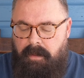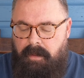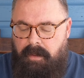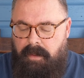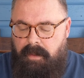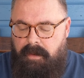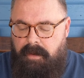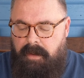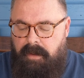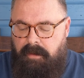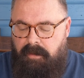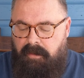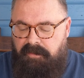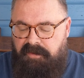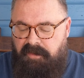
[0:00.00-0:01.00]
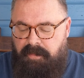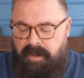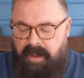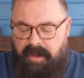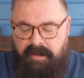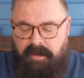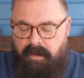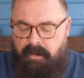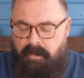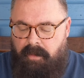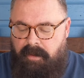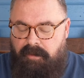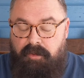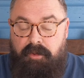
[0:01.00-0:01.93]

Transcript: On a new tobacco, I